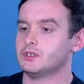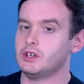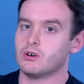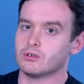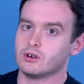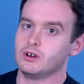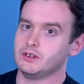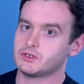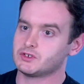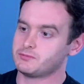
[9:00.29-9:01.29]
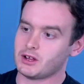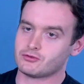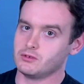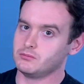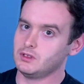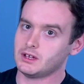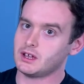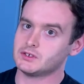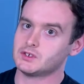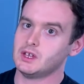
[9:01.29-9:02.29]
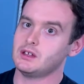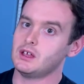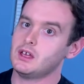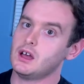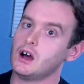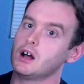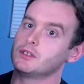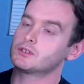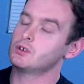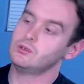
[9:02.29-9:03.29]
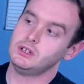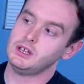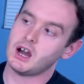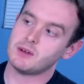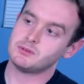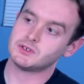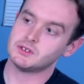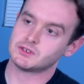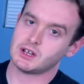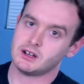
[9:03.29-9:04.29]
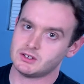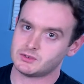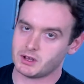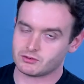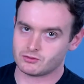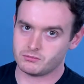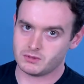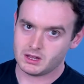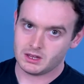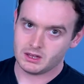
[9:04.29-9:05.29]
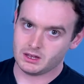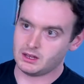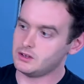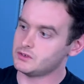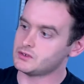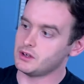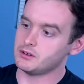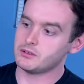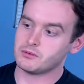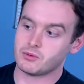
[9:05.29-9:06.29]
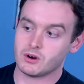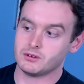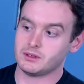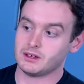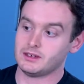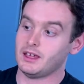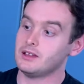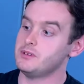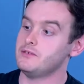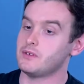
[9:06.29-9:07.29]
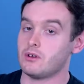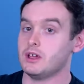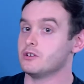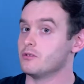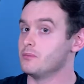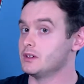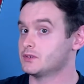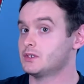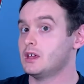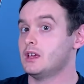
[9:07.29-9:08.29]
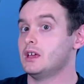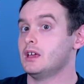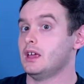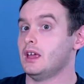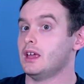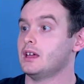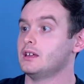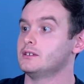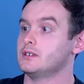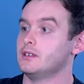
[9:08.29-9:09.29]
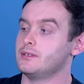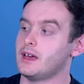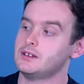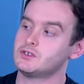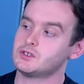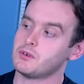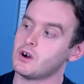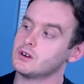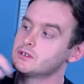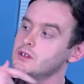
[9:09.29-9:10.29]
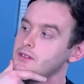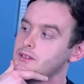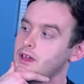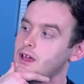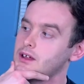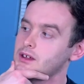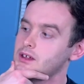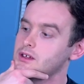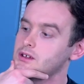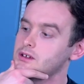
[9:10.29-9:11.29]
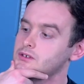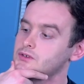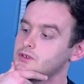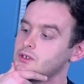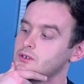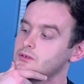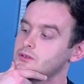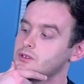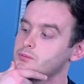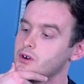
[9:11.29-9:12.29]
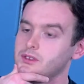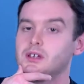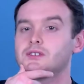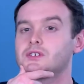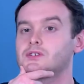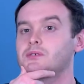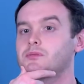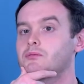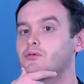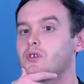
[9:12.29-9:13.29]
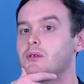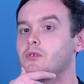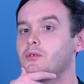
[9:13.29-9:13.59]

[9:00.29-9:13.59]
horror is a spectrum, like I said. On the totally opposite side of the spectrum is another part that can be very hit or miss. And that is the part that gets at something primal,